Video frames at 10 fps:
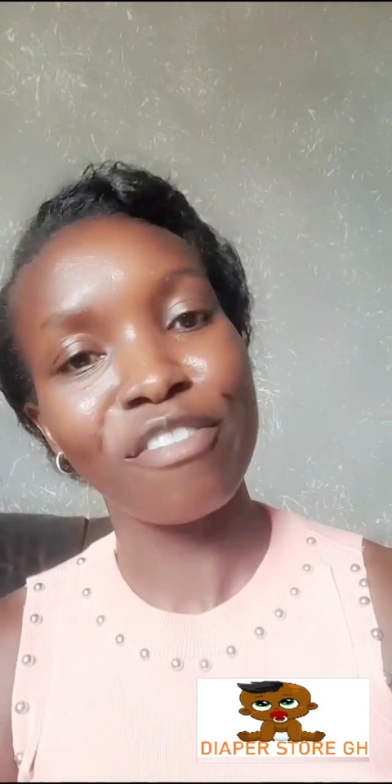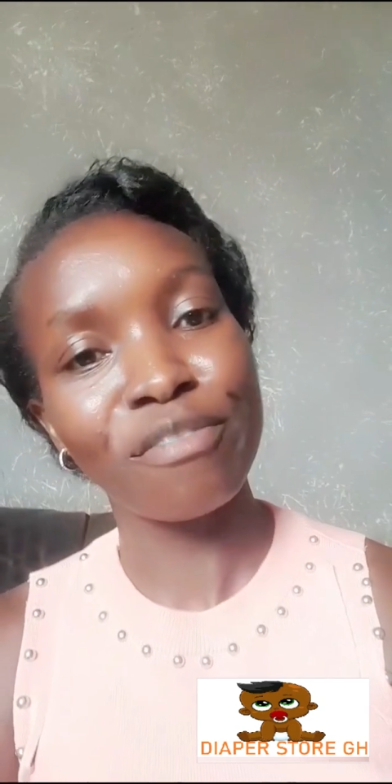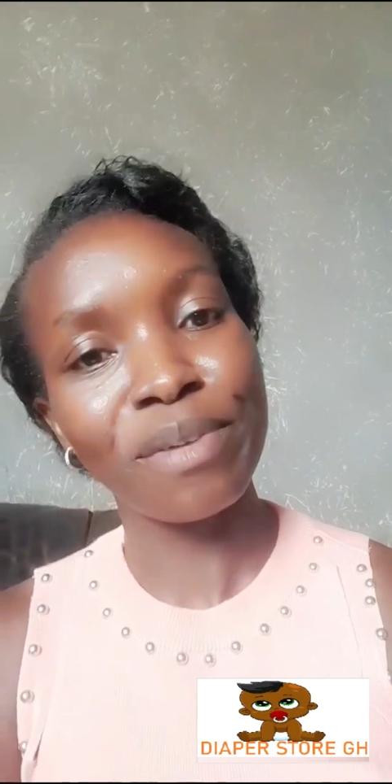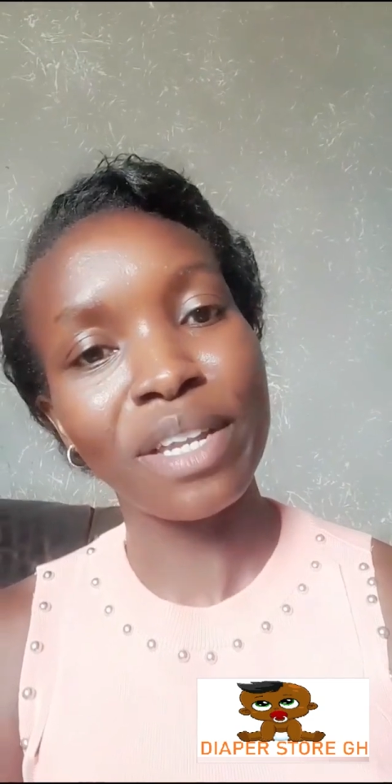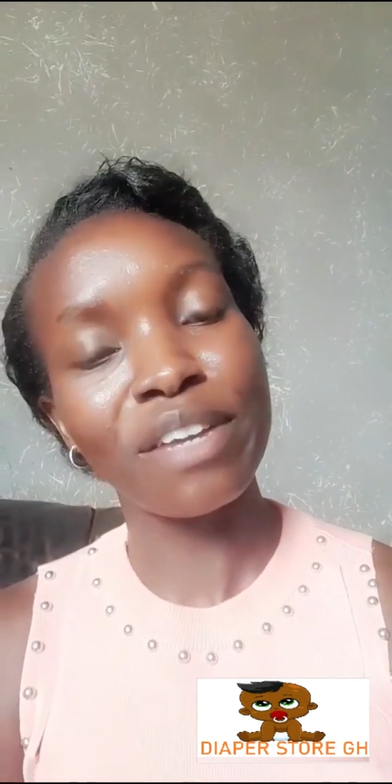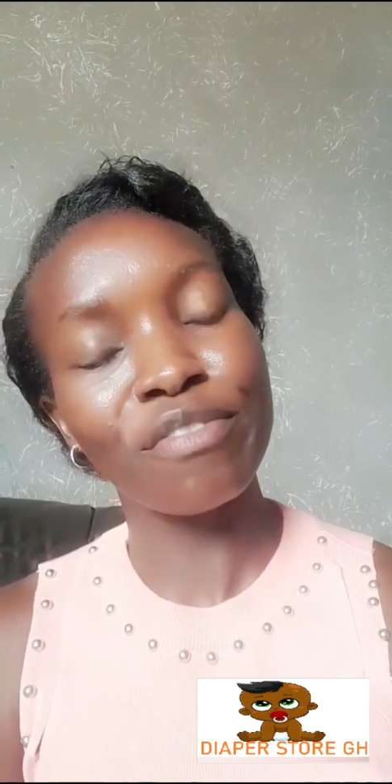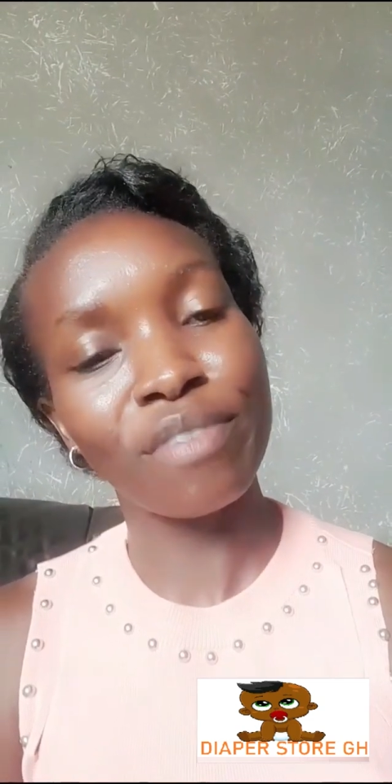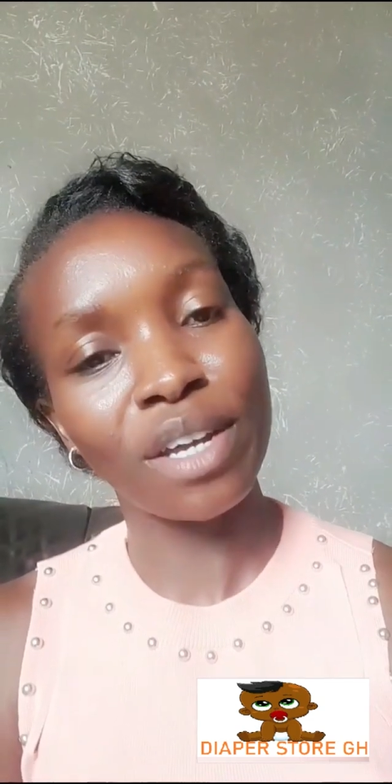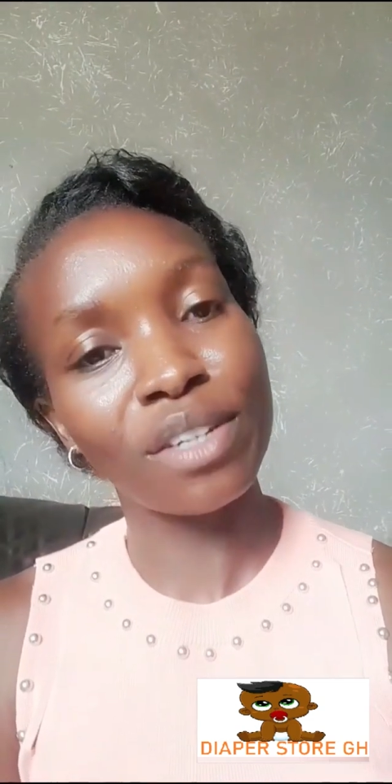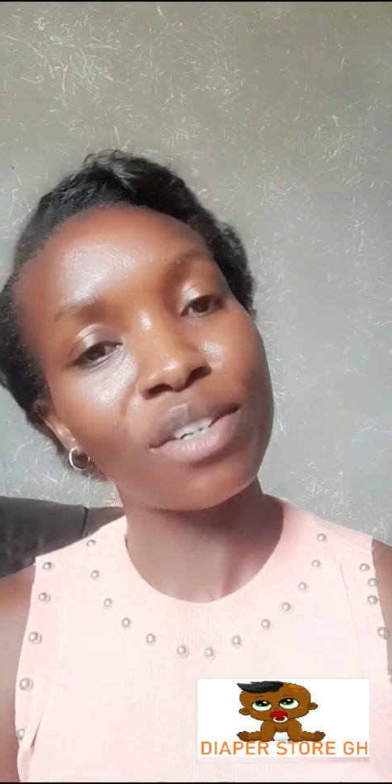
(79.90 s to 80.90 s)
have been a
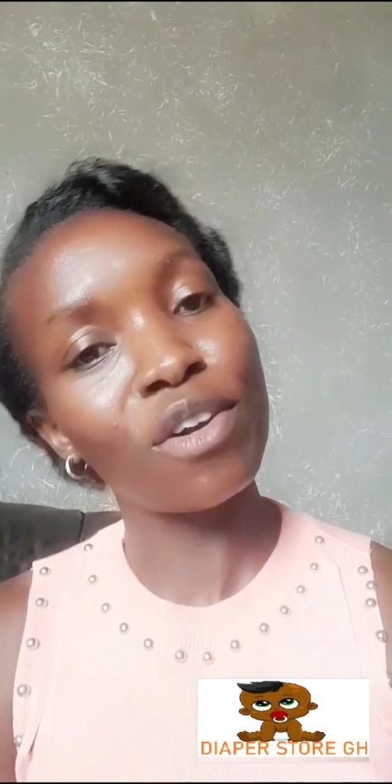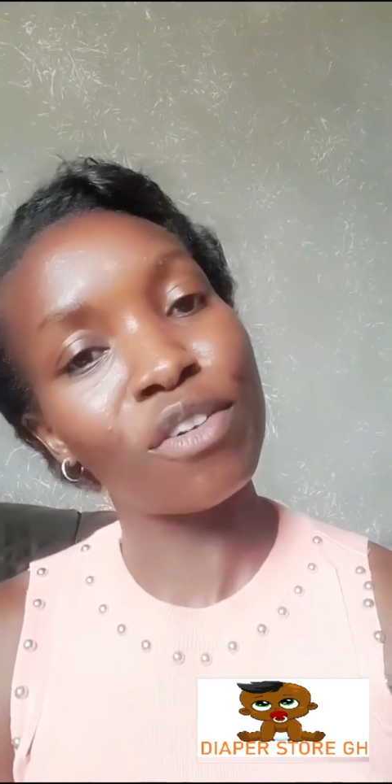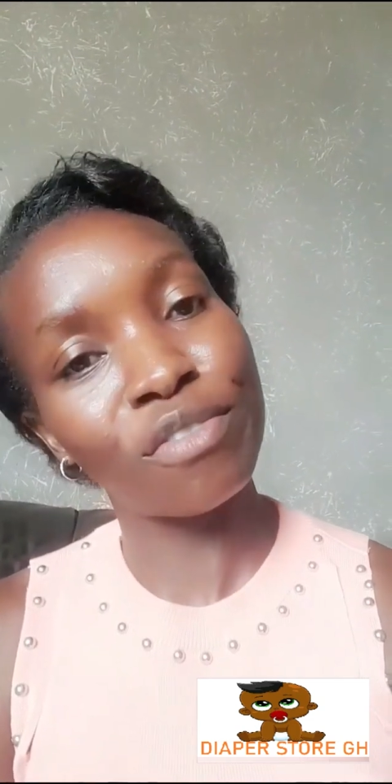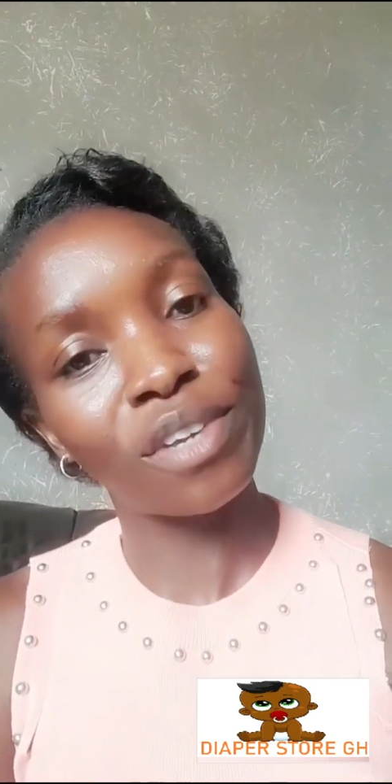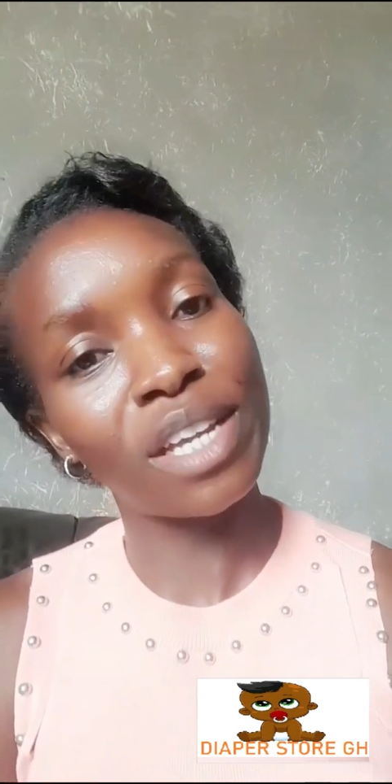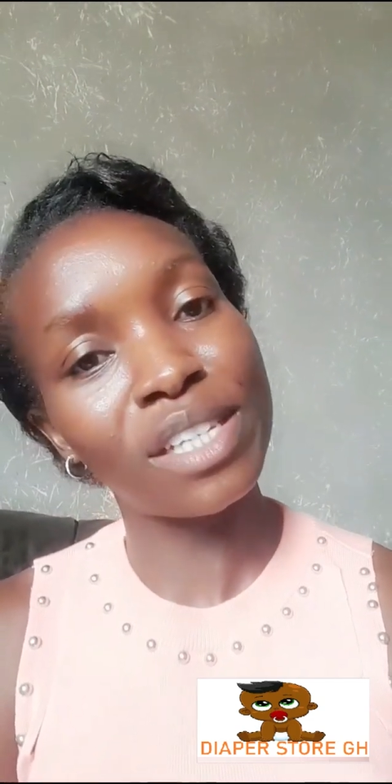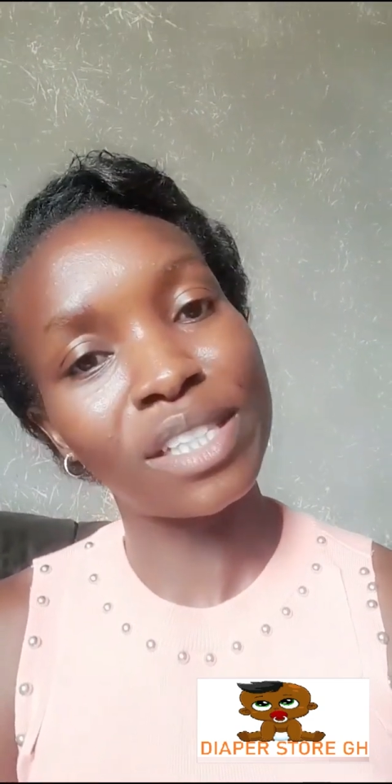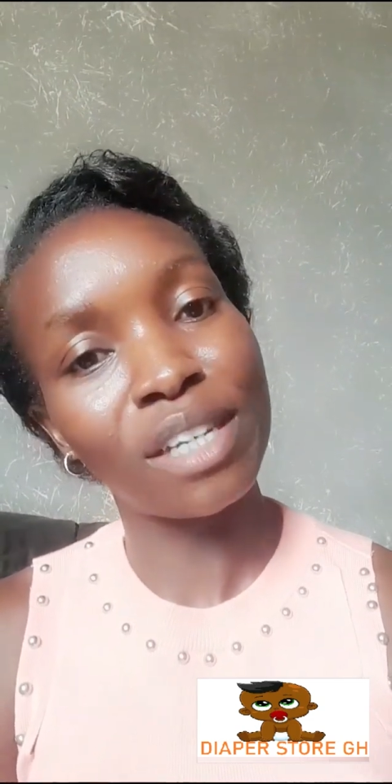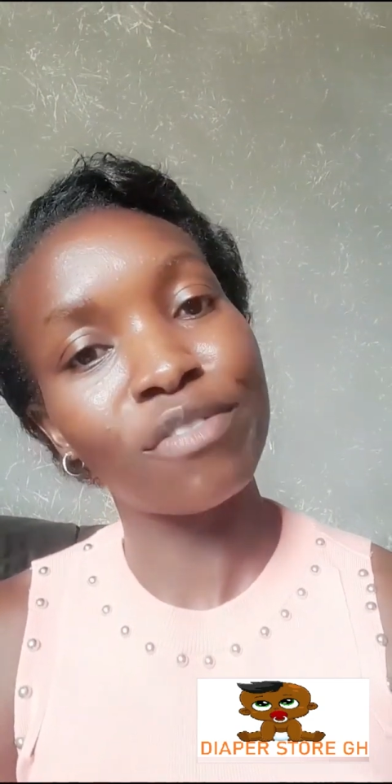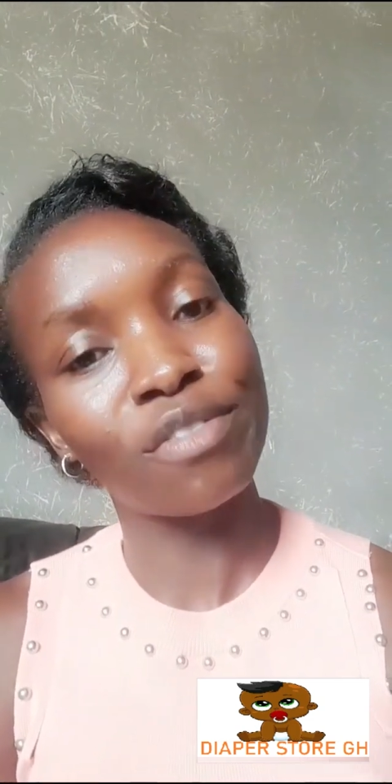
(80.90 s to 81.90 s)
fan of
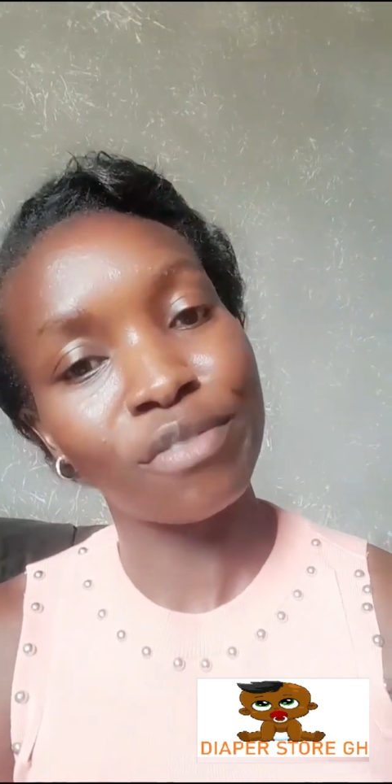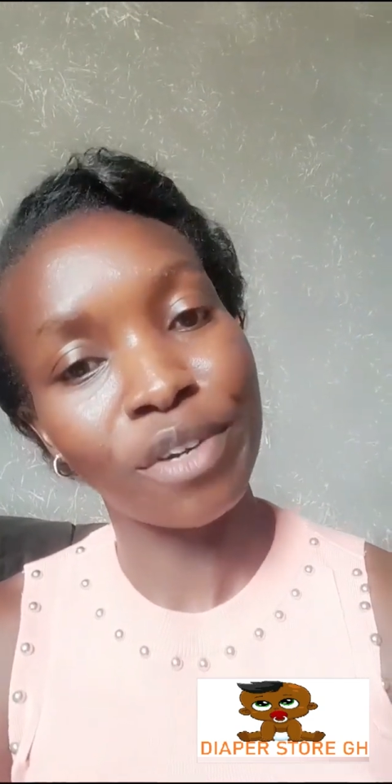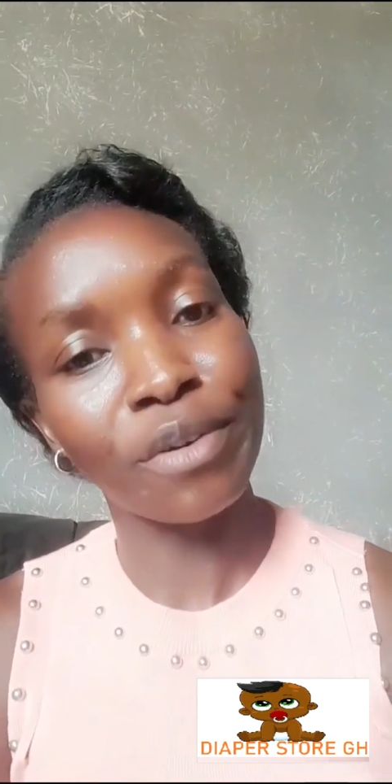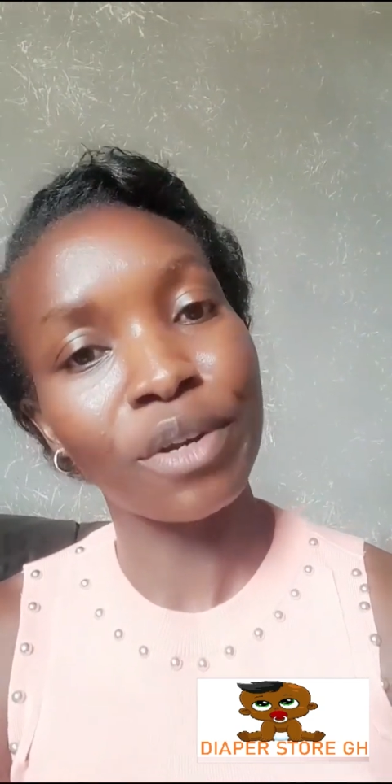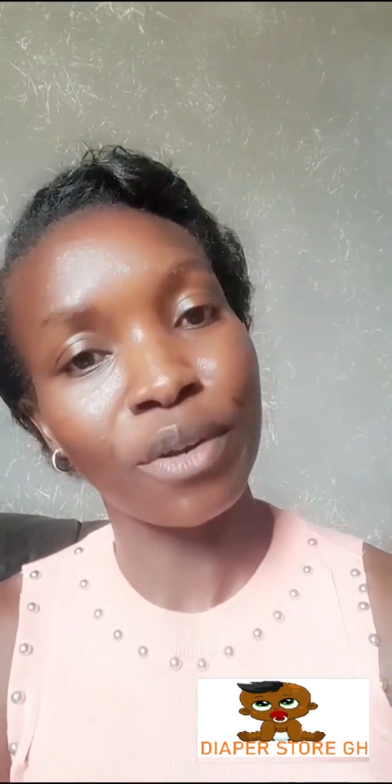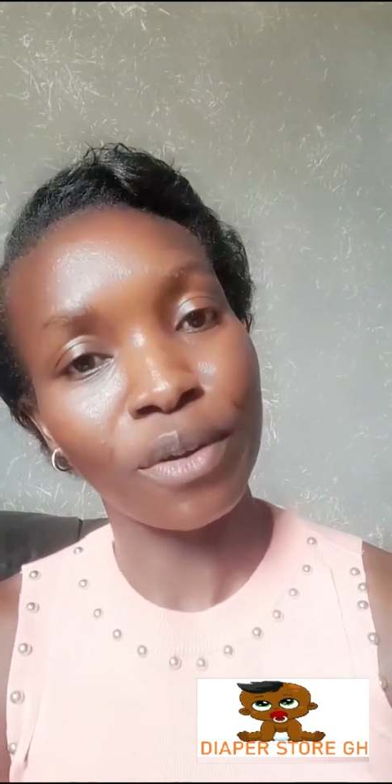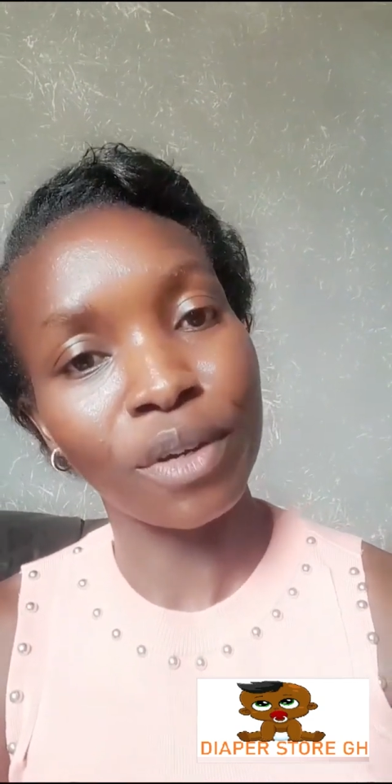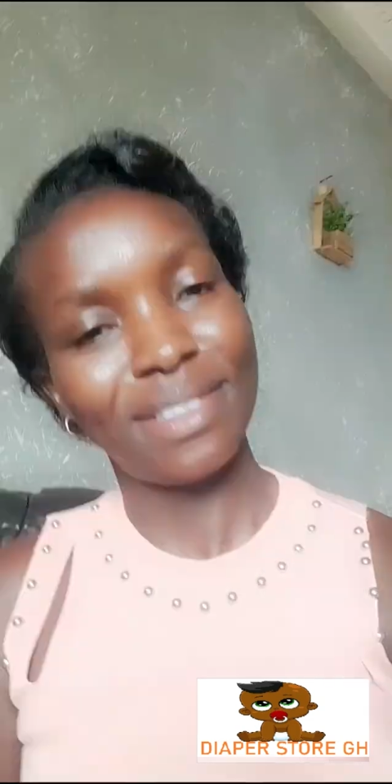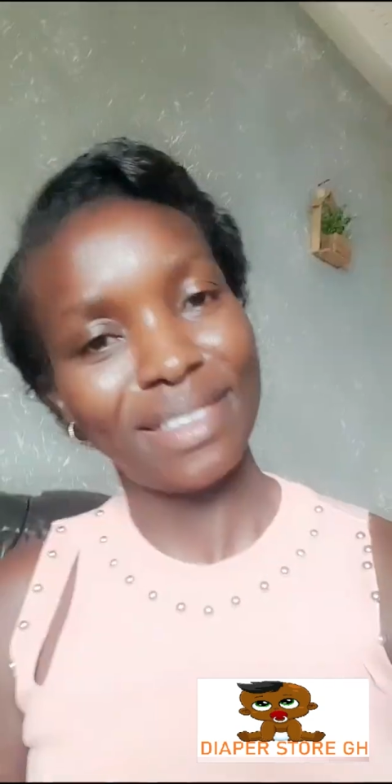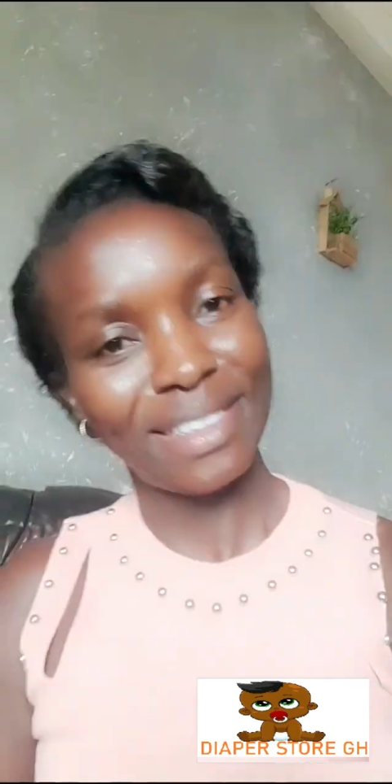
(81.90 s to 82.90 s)
Geisha for very
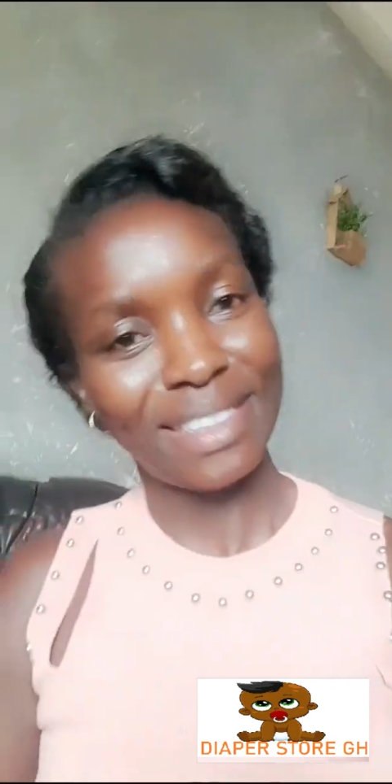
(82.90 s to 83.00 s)
long.